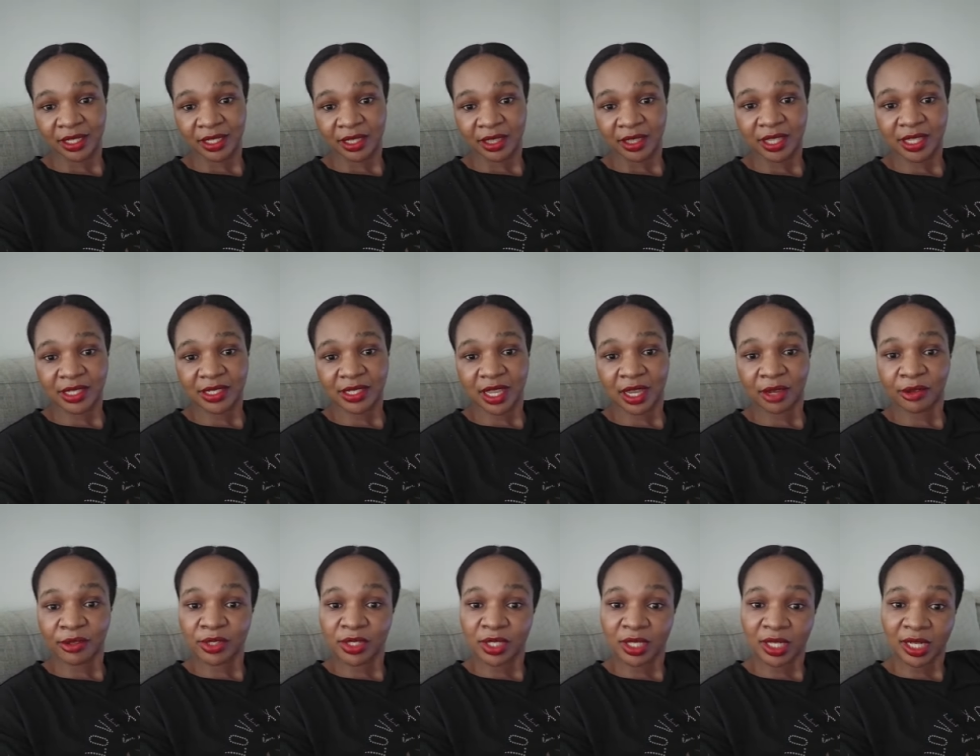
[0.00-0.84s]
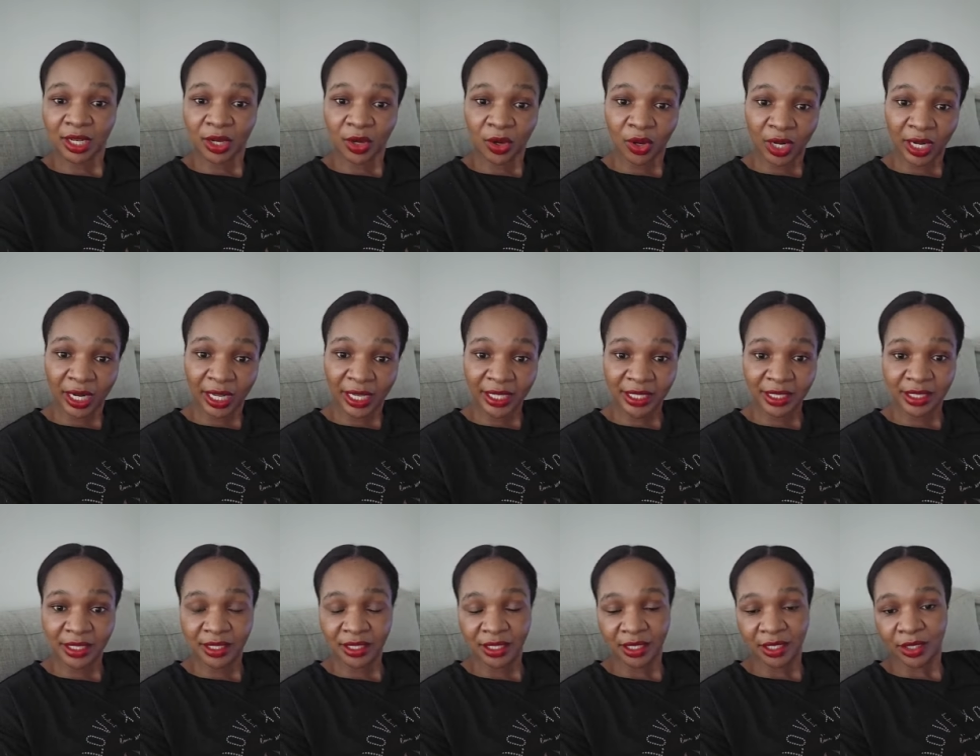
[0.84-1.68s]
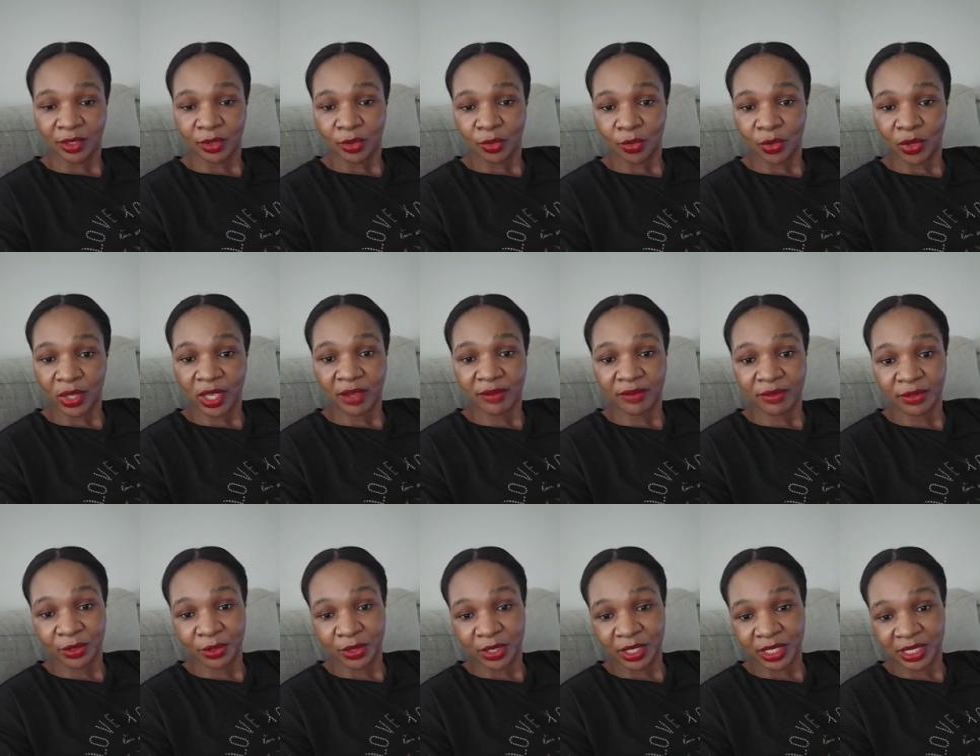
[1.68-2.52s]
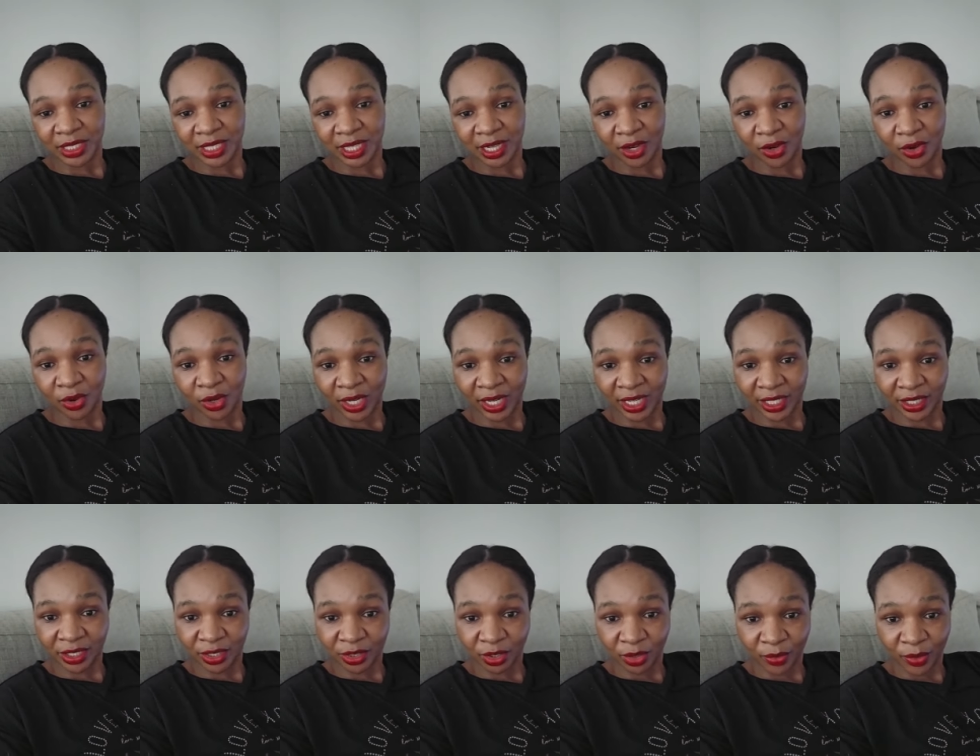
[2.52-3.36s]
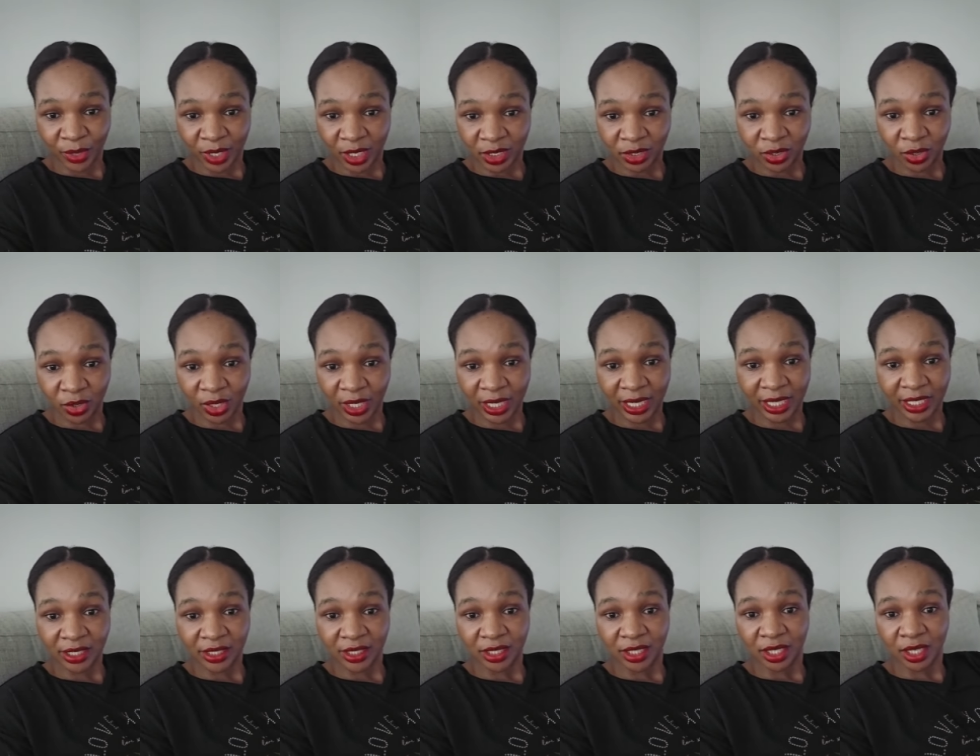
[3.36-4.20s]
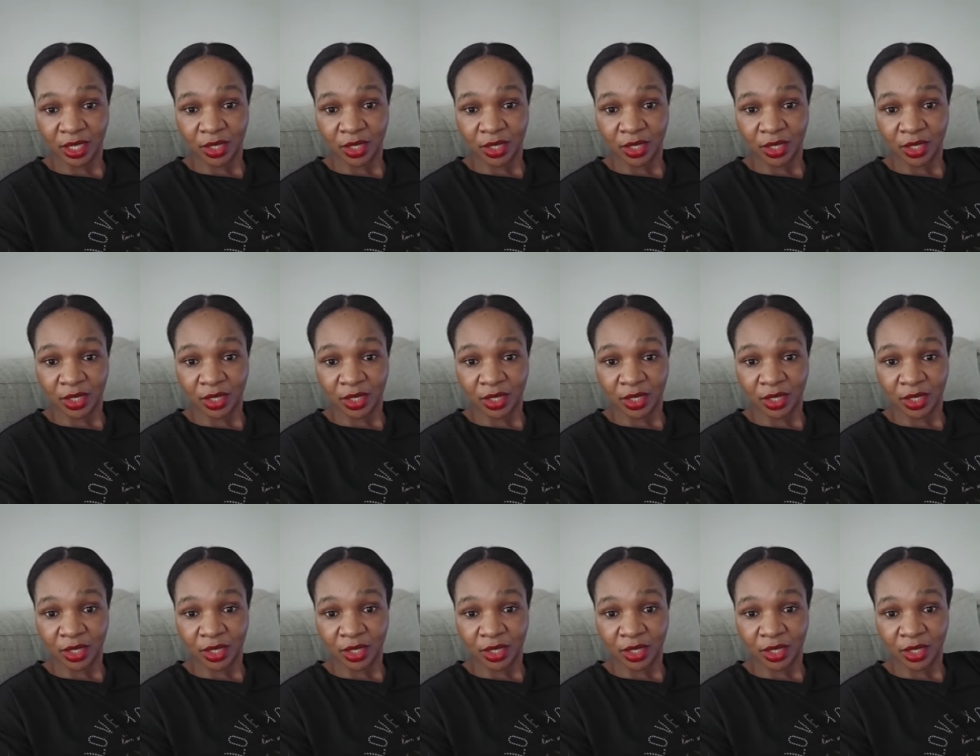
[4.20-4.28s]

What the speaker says: this Austin College, we have Lone Star College, Community College,